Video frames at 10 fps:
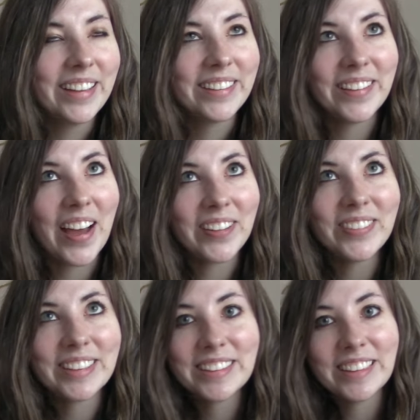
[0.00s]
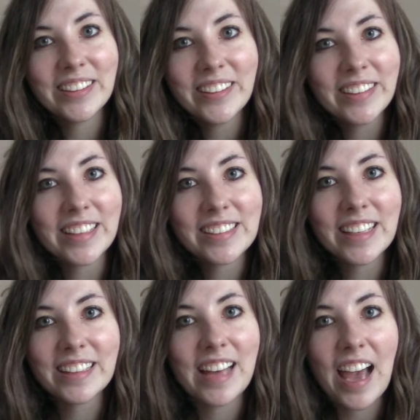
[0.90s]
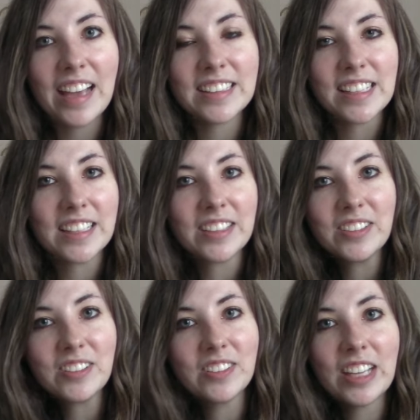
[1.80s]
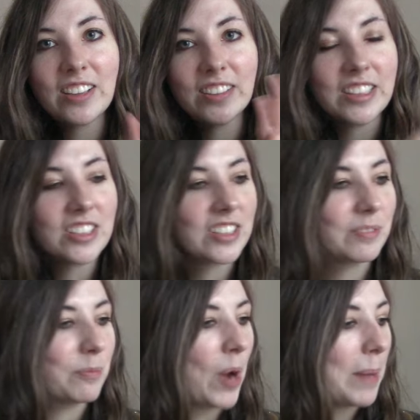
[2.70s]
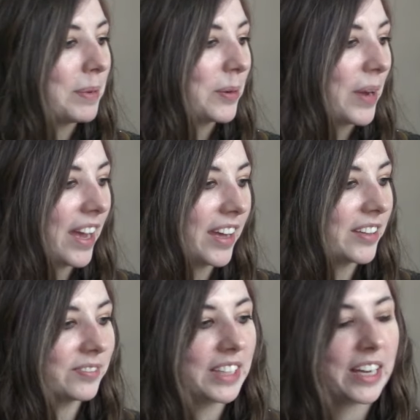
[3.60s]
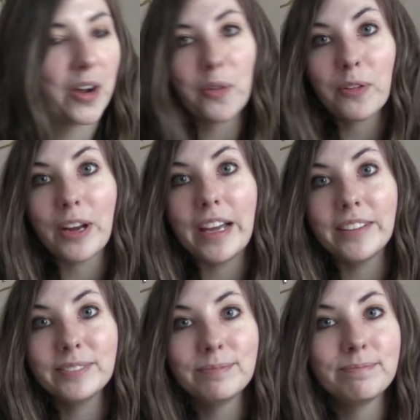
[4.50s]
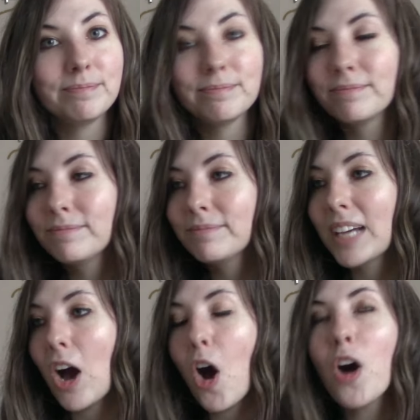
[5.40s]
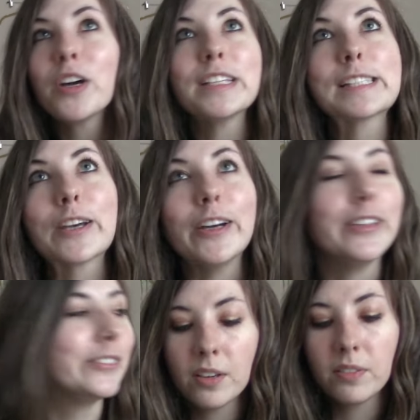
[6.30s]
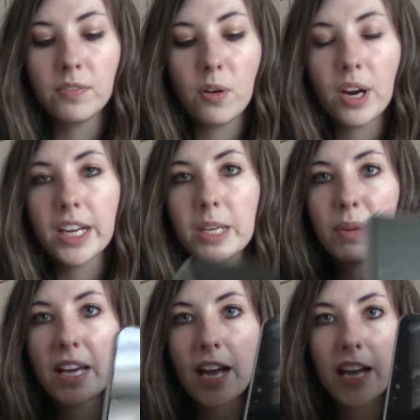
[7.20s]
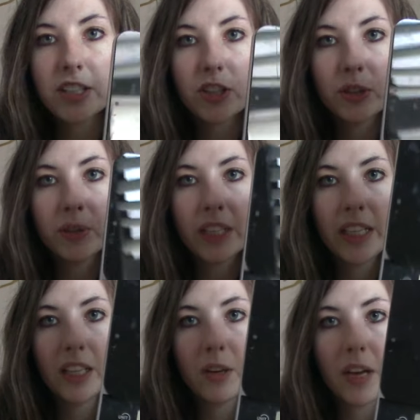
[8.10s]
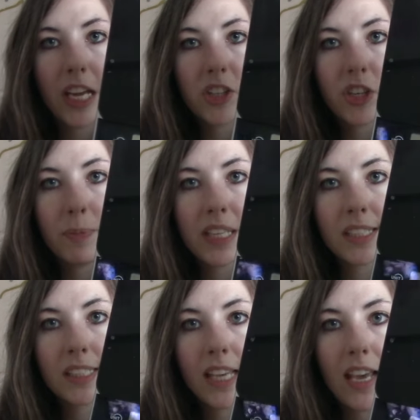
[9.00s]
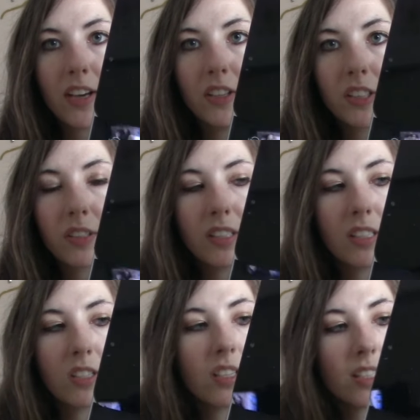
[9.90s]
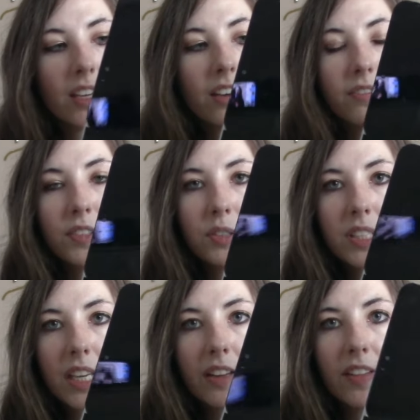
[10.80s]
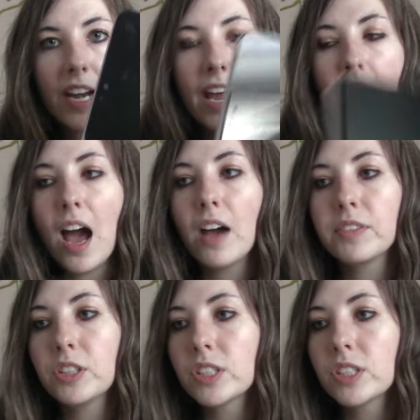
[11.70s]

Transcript: Not a big deal, things like that. It's like literally just wipe it away, get over it all is good. For eBay, I do need a shipping scale. So this is just like a food scale that I have.